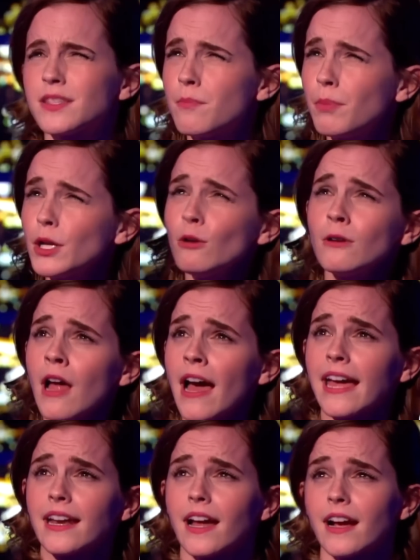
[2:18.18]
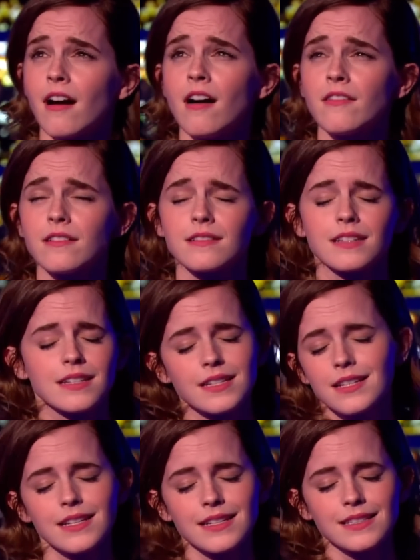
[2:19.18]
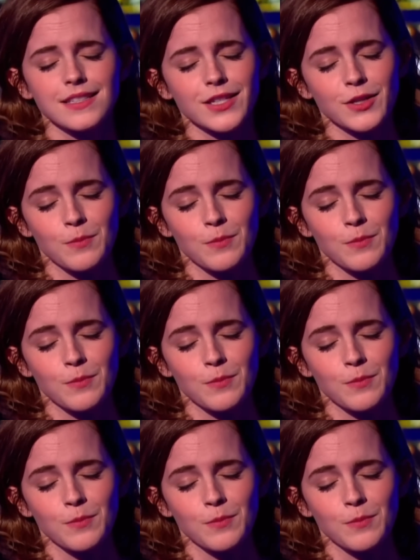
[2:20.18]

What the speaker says: the blue light. I can't... Yeah. Too